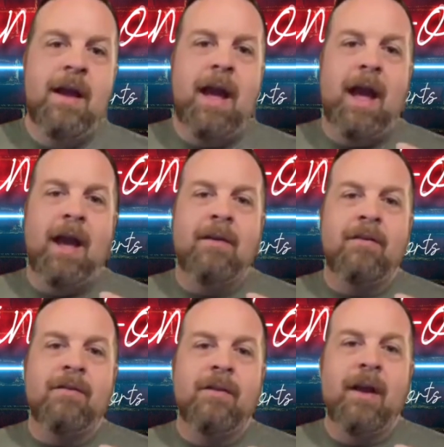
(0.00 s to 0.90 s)

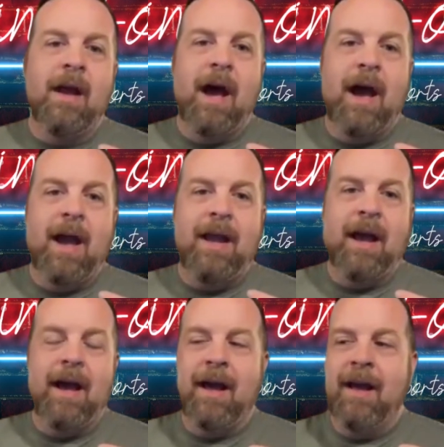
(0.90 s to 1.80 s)
and
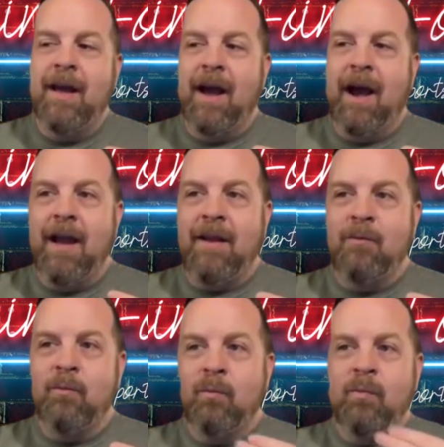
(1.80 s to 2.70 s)
that
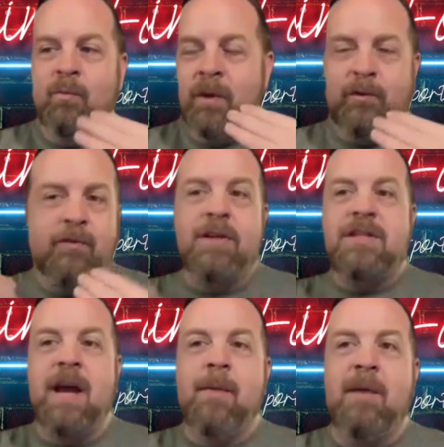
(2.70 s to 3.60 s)
was the
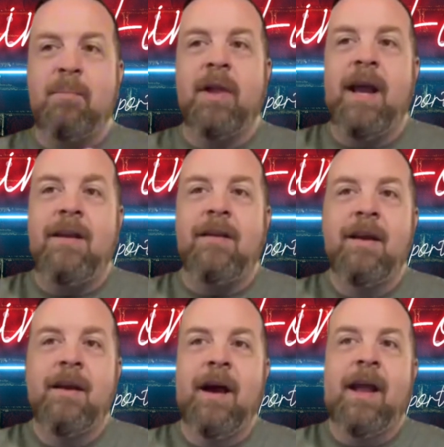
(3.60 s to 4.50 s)
first time I had played
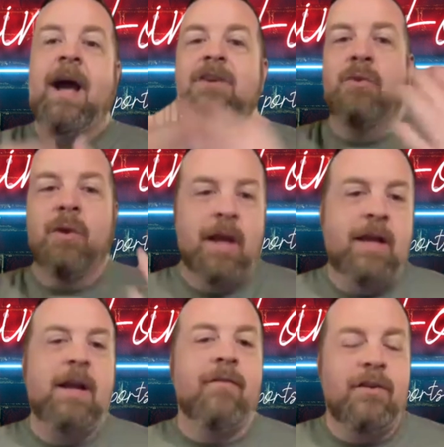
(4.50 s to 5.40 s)
an actual
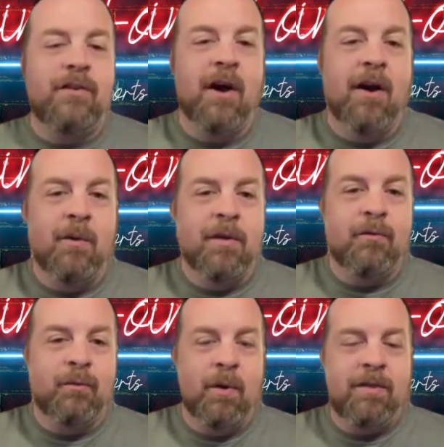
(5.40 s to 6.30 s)
like cover song
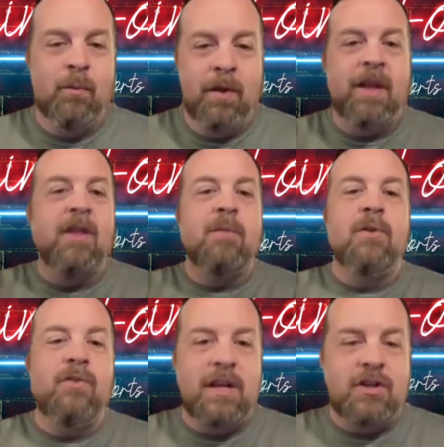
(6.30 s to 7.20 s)
with another
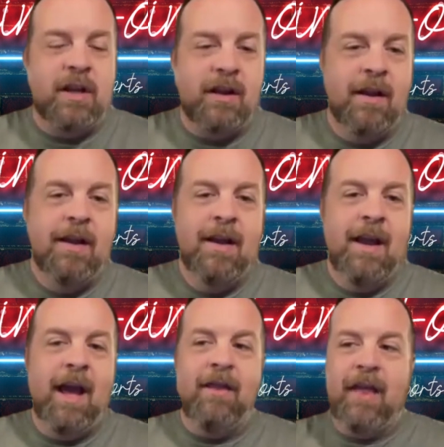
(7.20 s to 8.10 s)
musician,
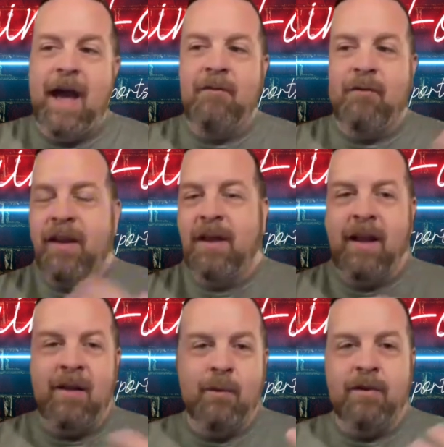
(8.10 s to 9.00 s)
and that
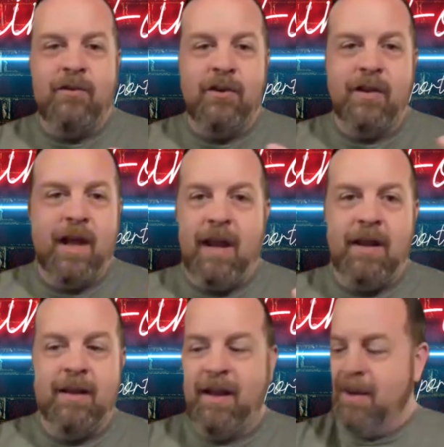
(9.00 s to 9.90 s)
feeling was just like
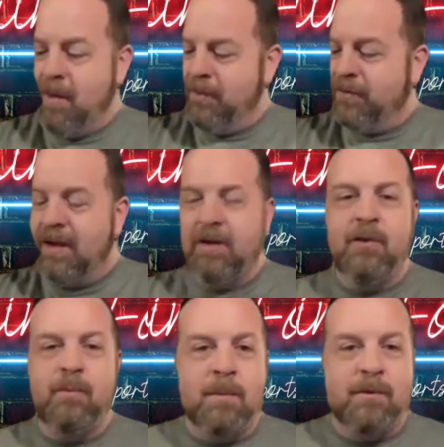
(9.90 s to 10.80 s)
I'm almost getting
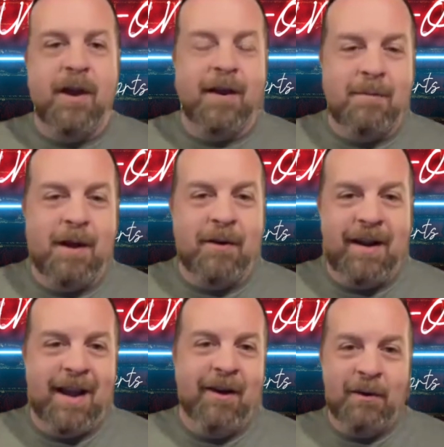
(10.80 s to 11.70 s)
goosebumps talking about it
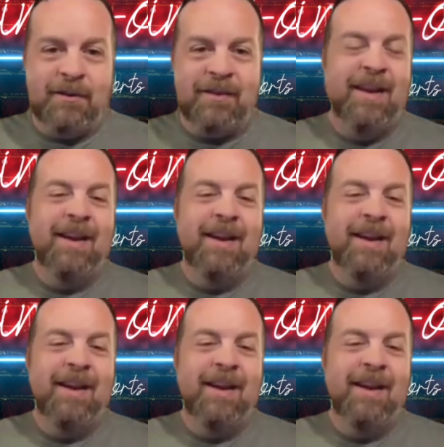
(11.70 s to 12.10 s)
right now. It was